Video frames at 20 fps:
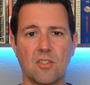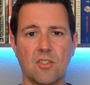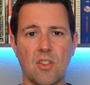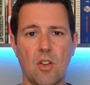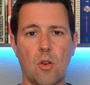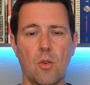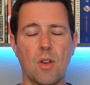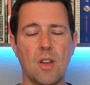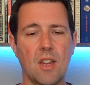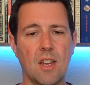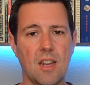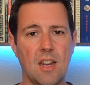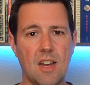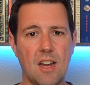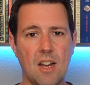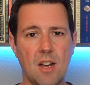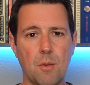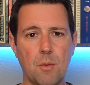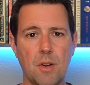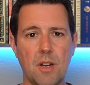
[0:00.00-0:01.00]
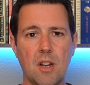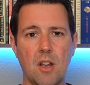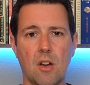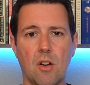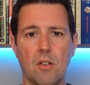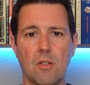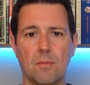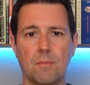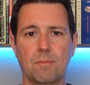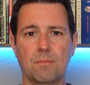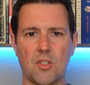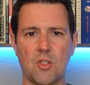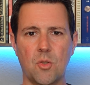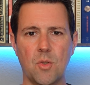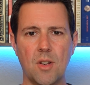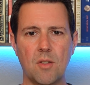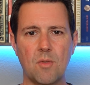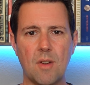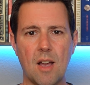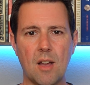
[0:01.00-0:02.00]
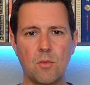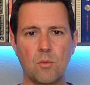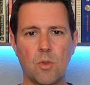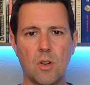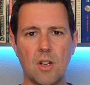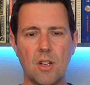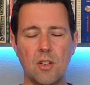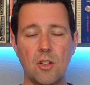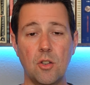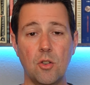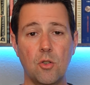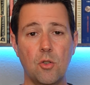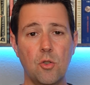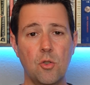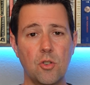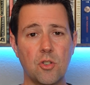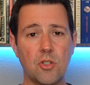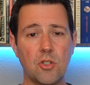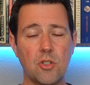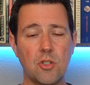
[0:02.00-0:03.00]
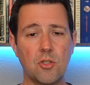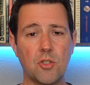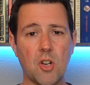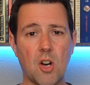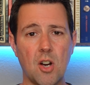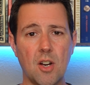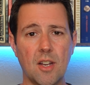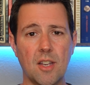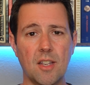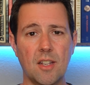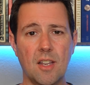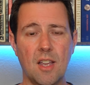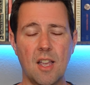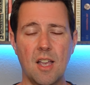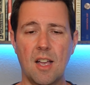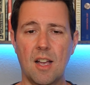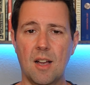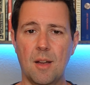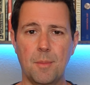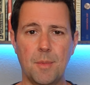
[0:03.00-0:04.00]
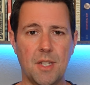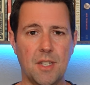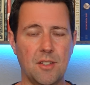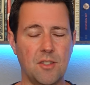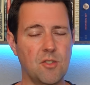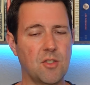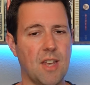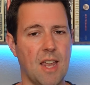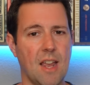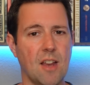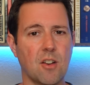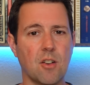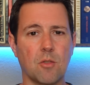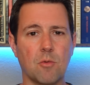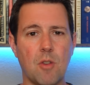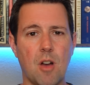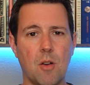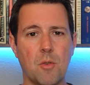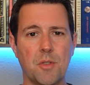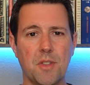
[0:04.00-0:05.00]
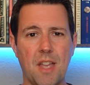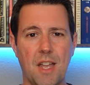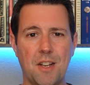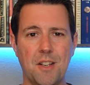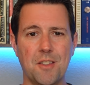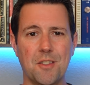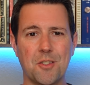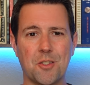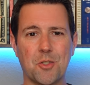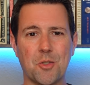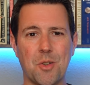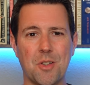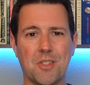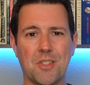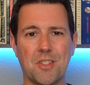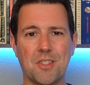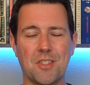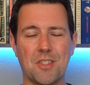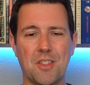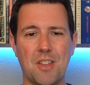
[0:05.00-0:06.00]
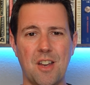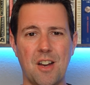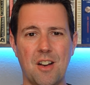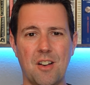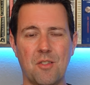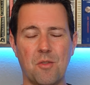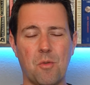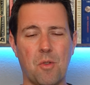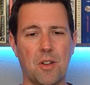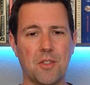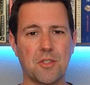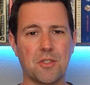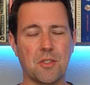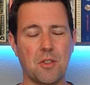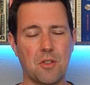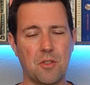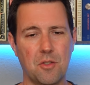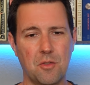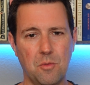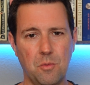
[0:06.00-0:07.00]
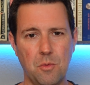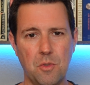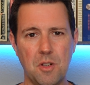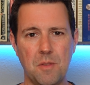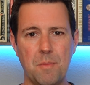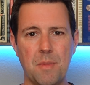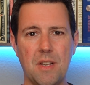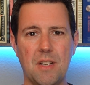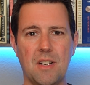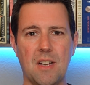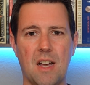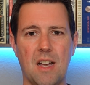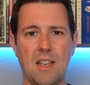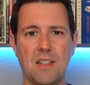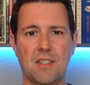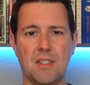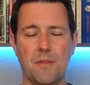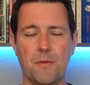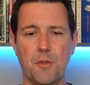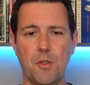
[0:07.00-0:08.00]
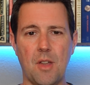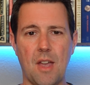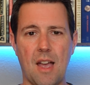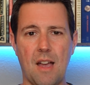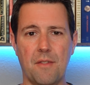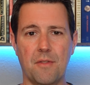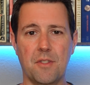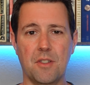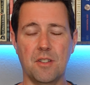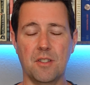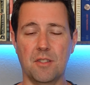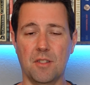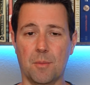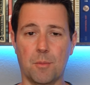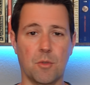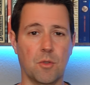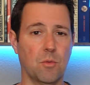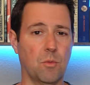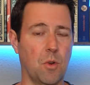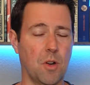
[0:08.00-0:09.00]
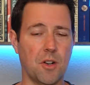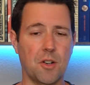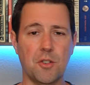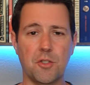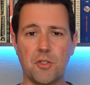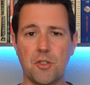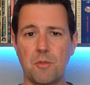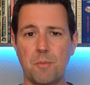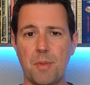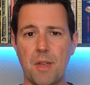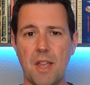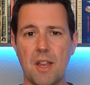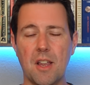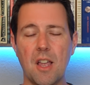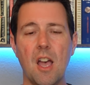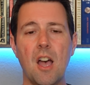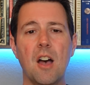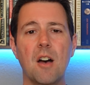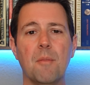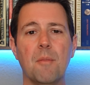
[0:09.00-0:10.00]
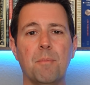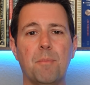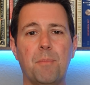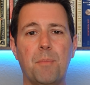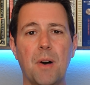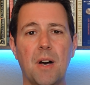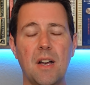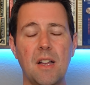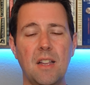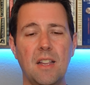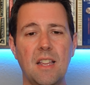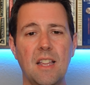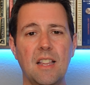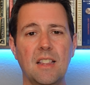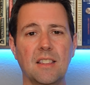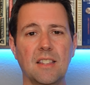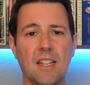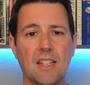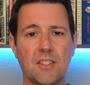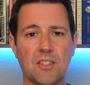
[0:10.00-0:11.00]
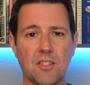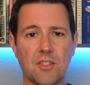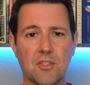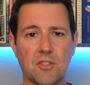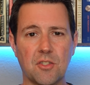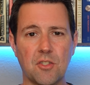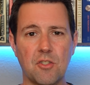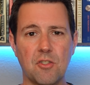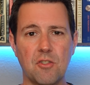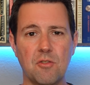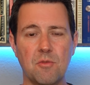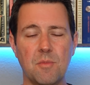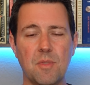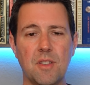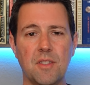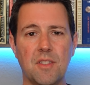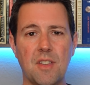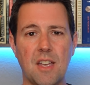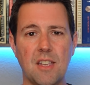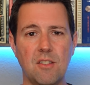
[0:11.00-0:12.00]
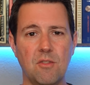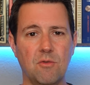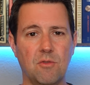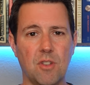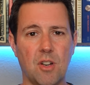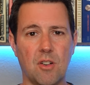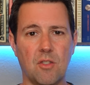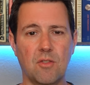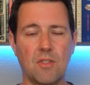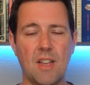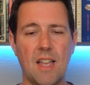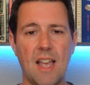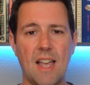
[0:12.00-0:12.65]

So here we go. So in round one, who should you target? I mean, you can't go wrong with any of the choices there. Juan Soto would be nice if you have the number one or two pick, but let's assume that you don't.